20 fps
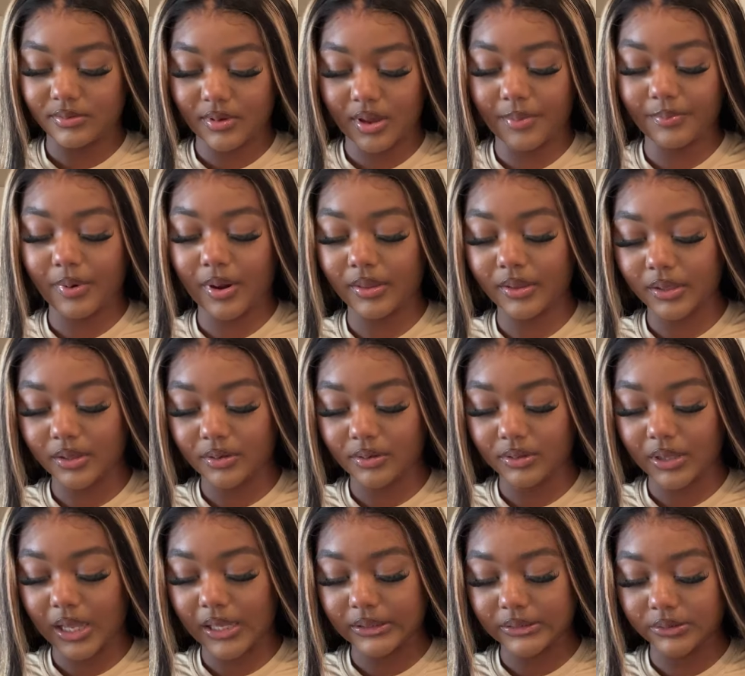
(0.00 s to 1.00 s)
I'm probably gonna
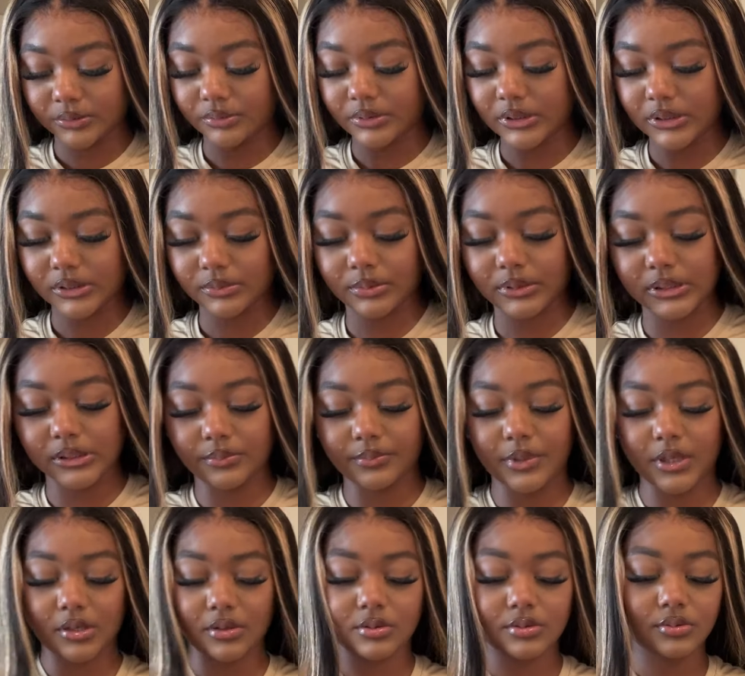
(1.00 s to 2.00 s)
like do this with some
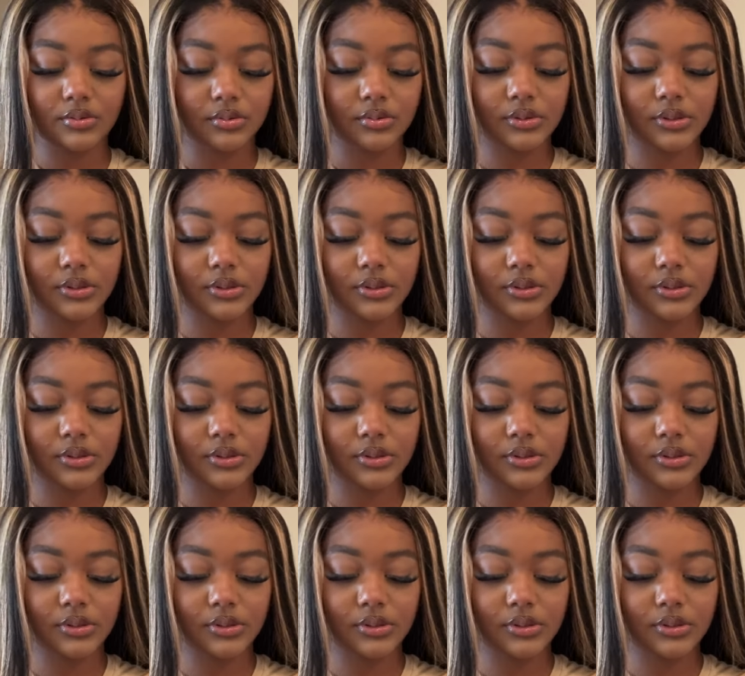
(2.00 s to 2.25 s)
heels.